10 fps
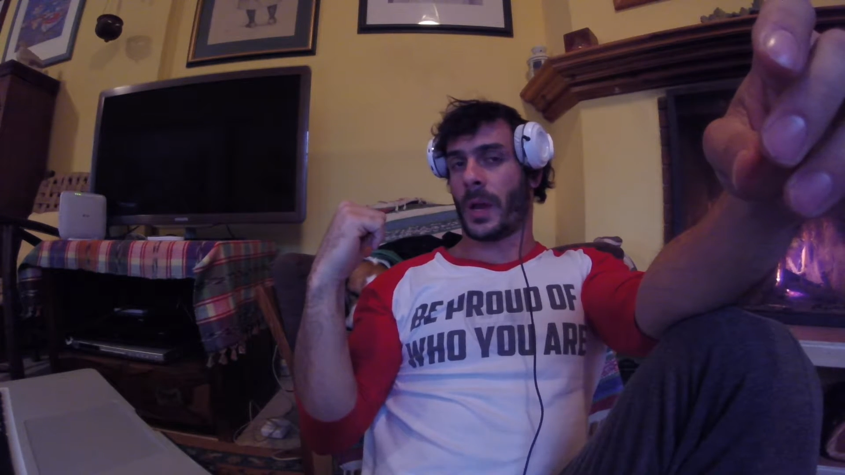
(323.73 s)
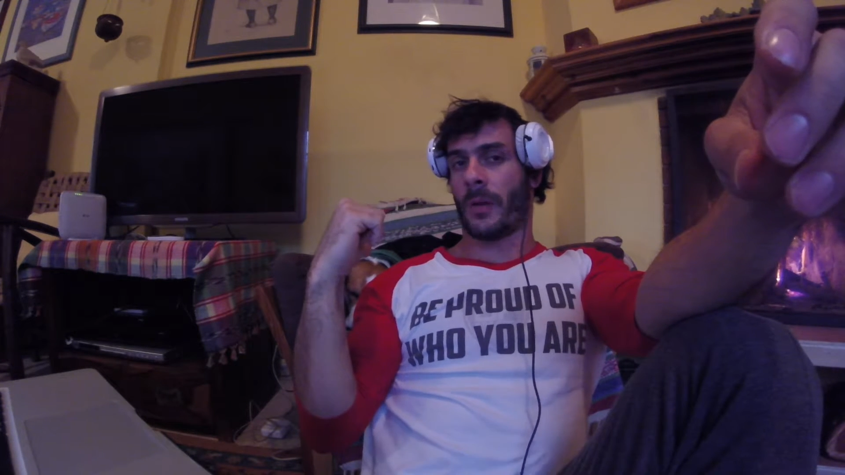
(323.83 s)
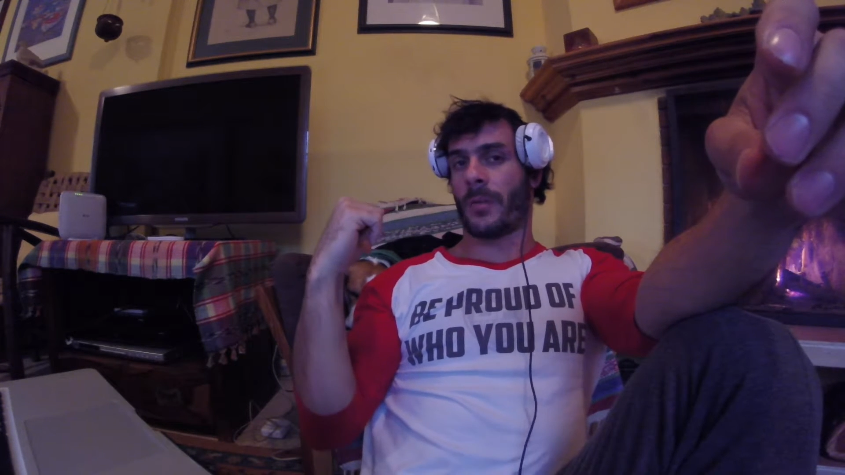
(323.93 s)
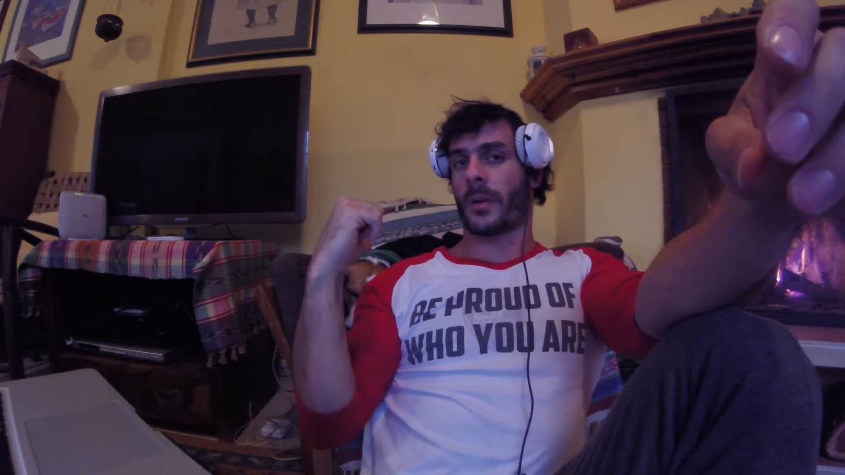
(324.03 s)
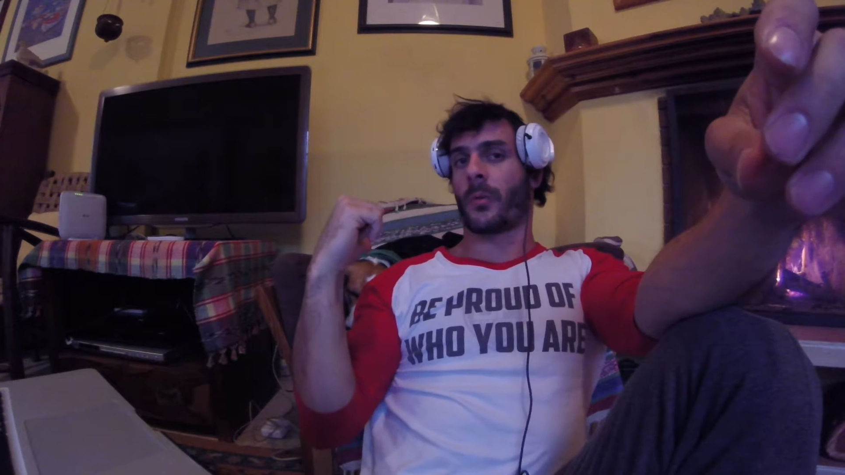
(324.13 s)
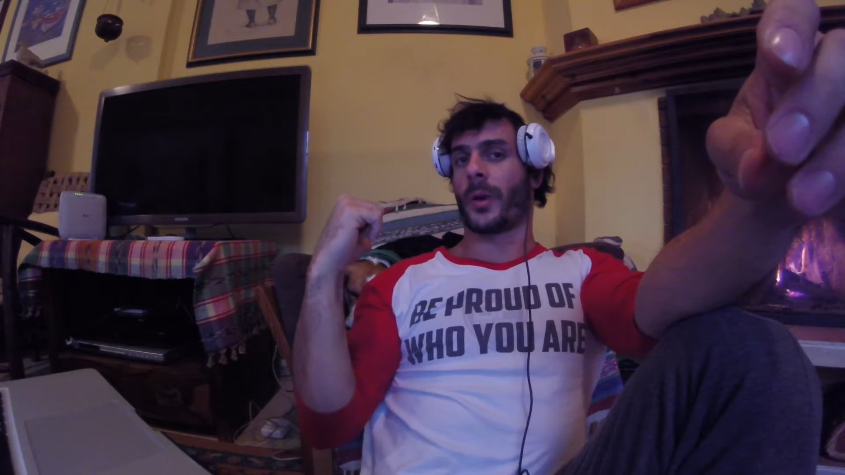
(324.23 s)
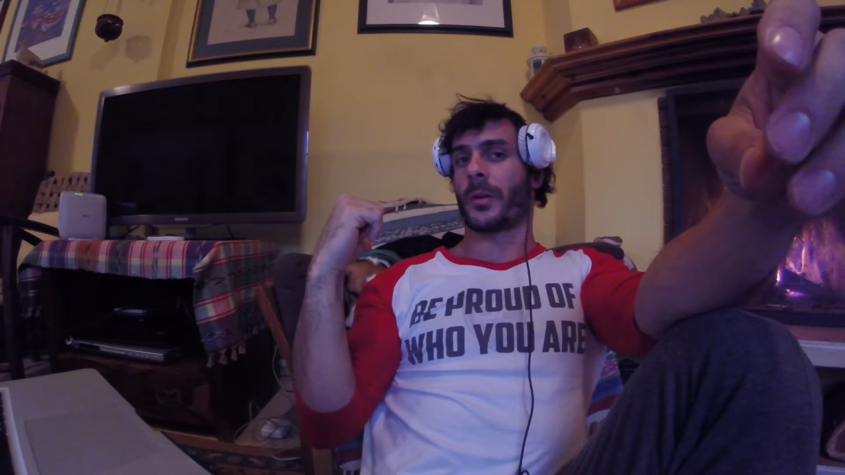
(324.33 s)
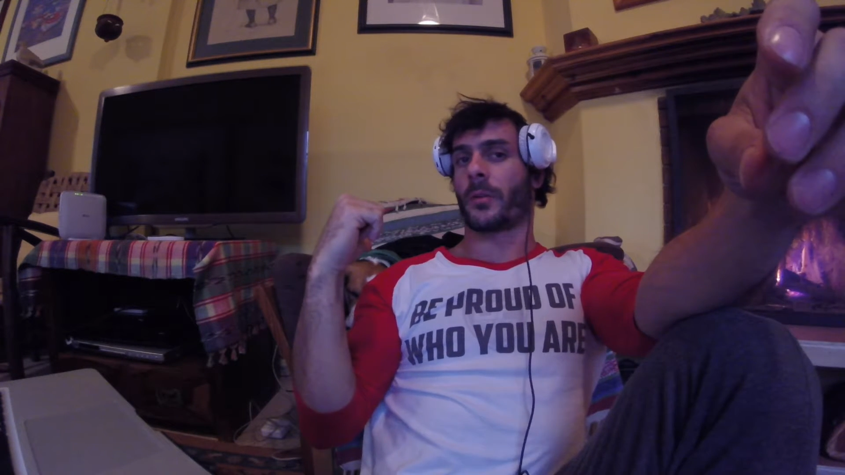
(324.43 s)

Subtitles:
have a great